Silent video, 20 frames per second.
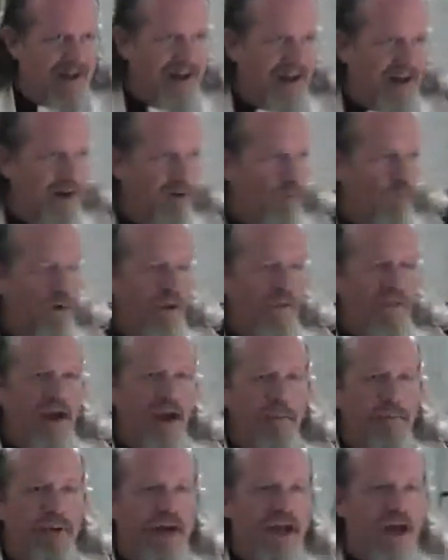uh, will
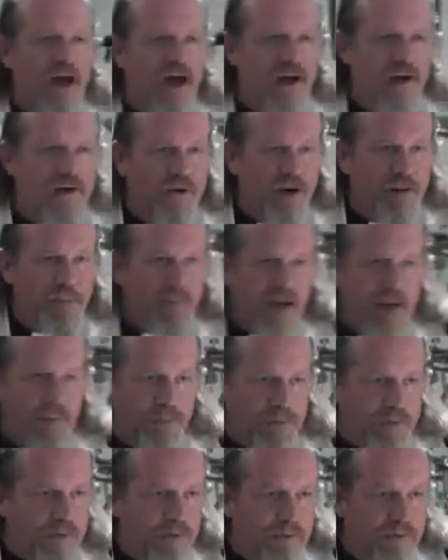there be hungry
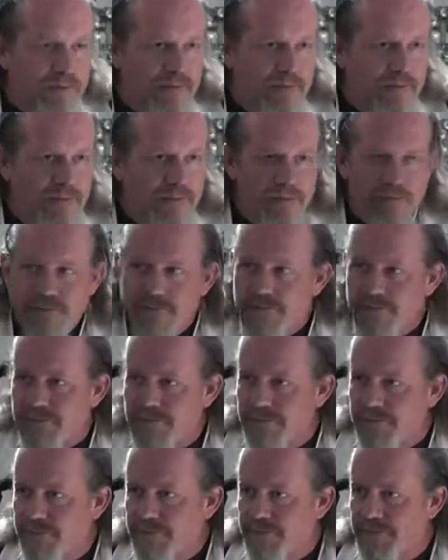people?
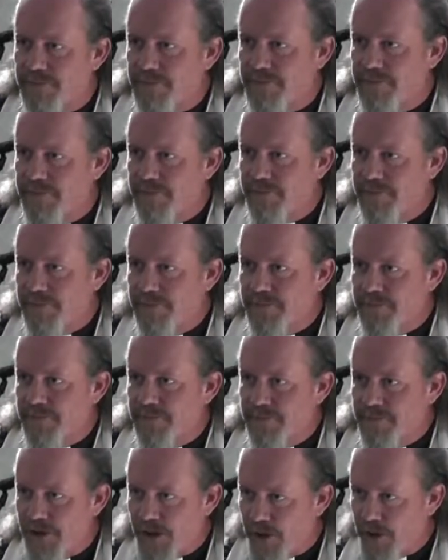No.
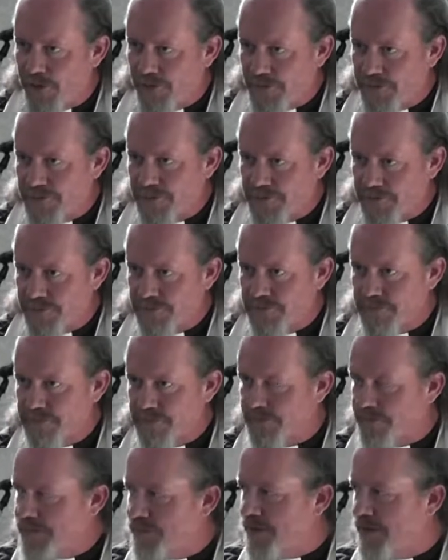No?
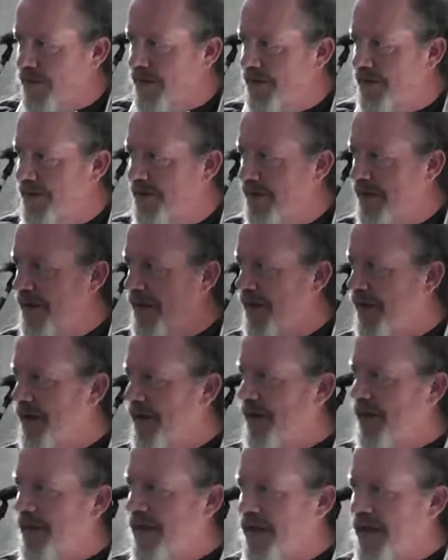Okay.
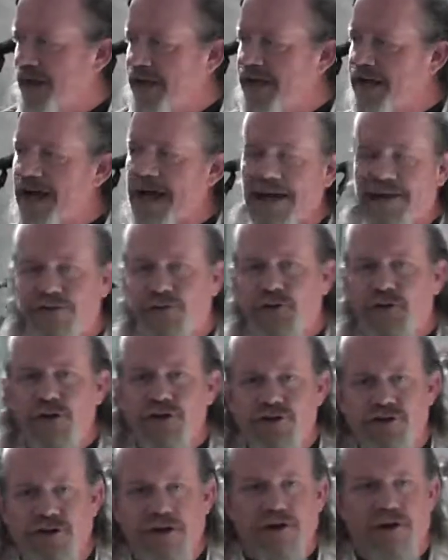In God's
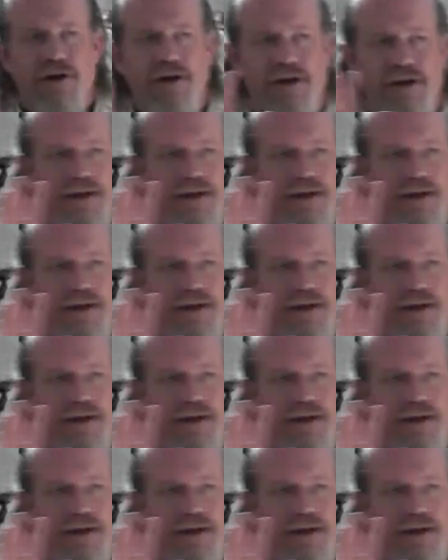future